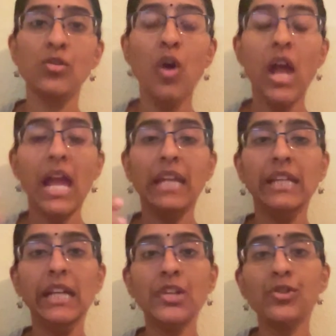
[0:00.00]
So
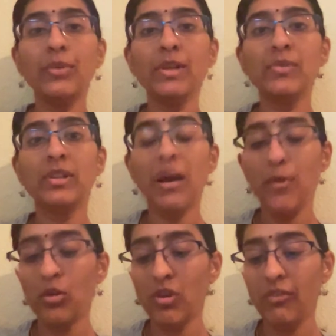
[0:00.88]
each universe will come
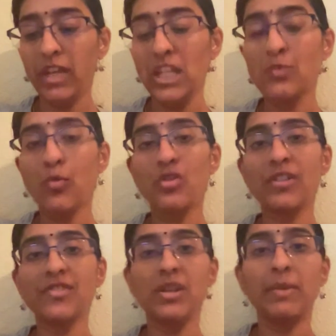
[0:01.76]
out of each pores
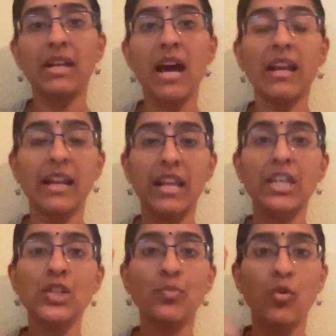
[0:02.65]
of Sriman Narayana,
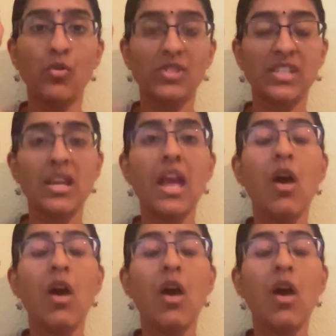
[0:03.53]
each pores